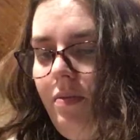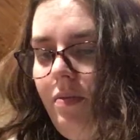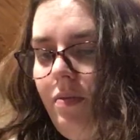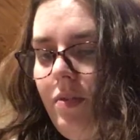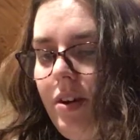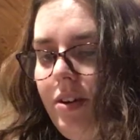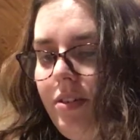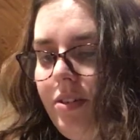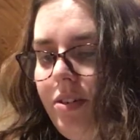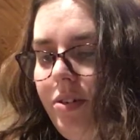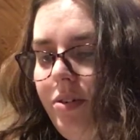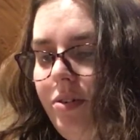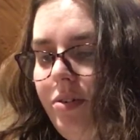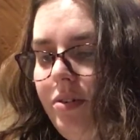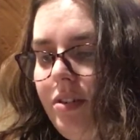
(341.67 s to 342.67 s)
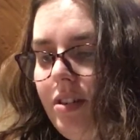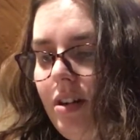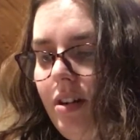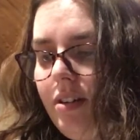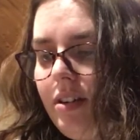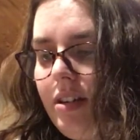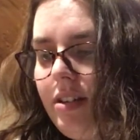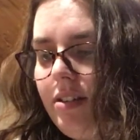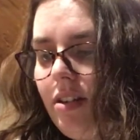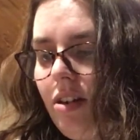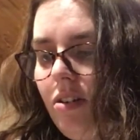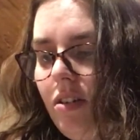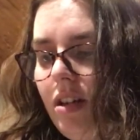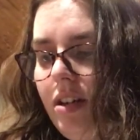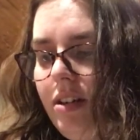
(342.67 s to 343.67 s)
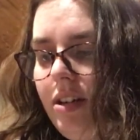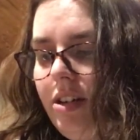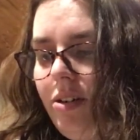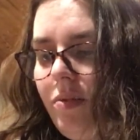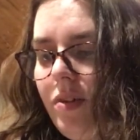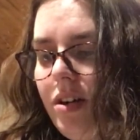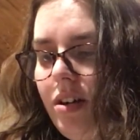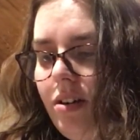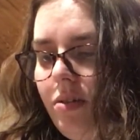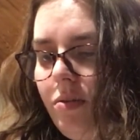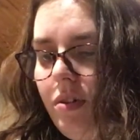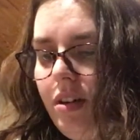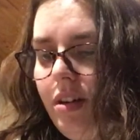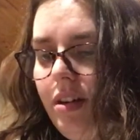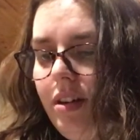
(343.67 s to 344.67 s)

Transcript: Where the Who's stockings all hung in a row.